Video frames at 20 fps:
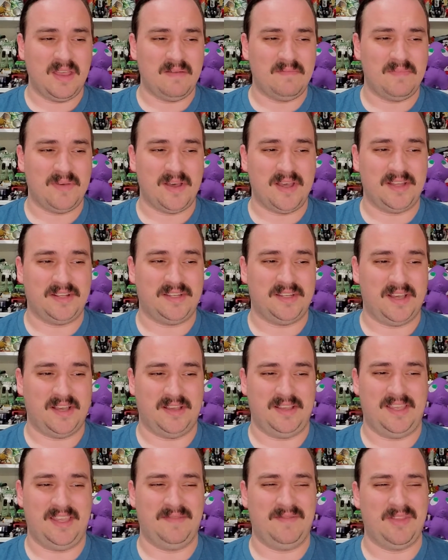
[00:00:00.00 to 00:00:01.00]
But
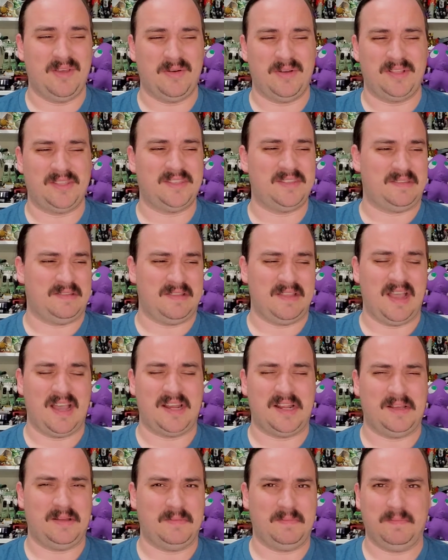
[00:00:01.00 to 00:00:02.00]
even though it's
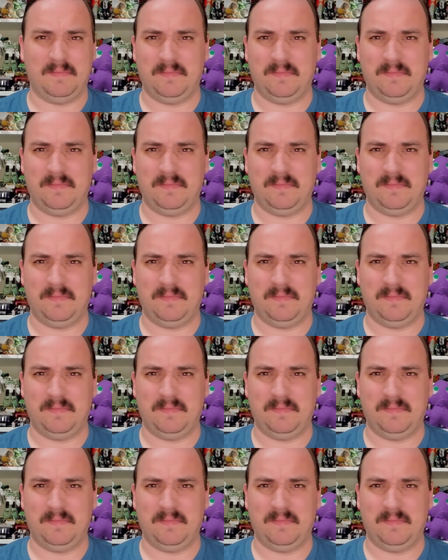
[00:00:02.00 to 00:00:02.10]
not a